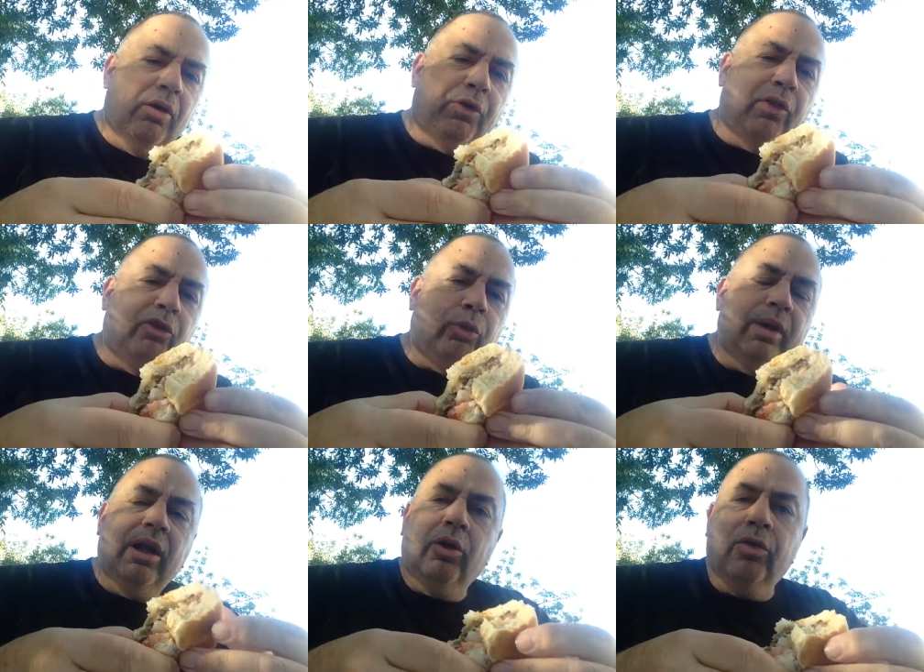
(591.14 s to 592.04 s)
for this
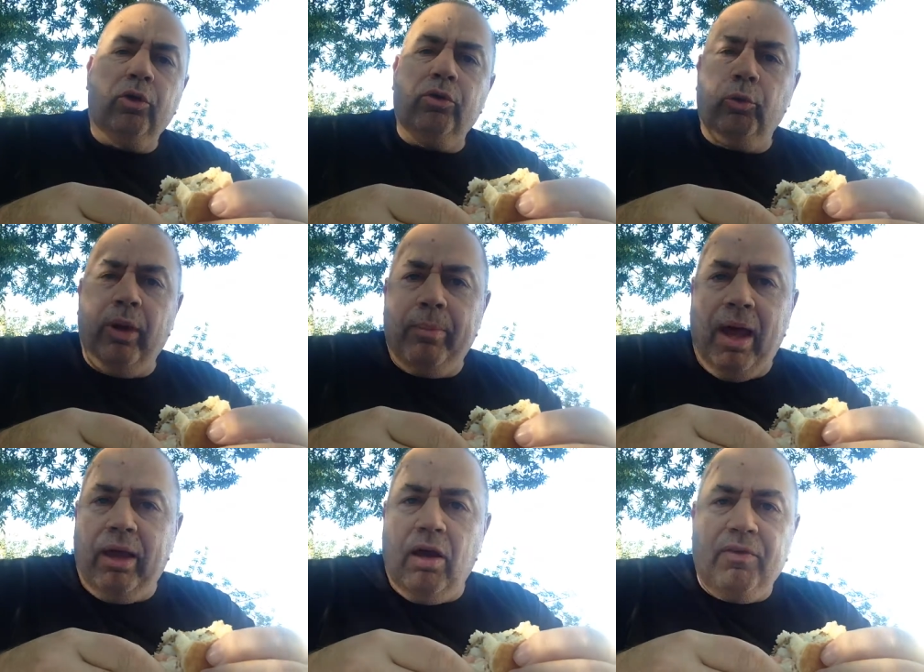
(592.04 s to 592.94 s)
one here, the, the
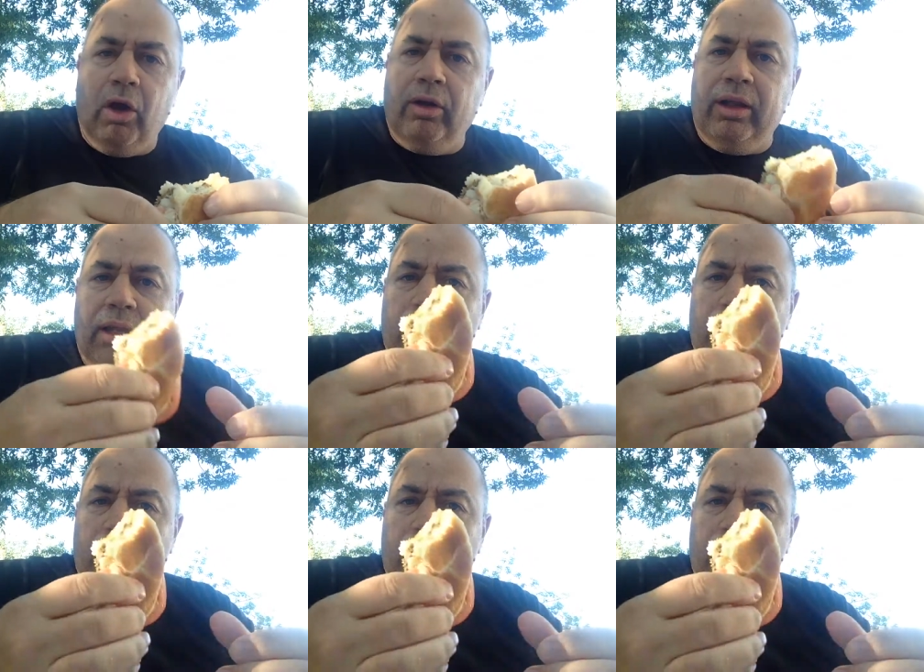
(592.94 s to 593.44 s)
ribeye, Havarti,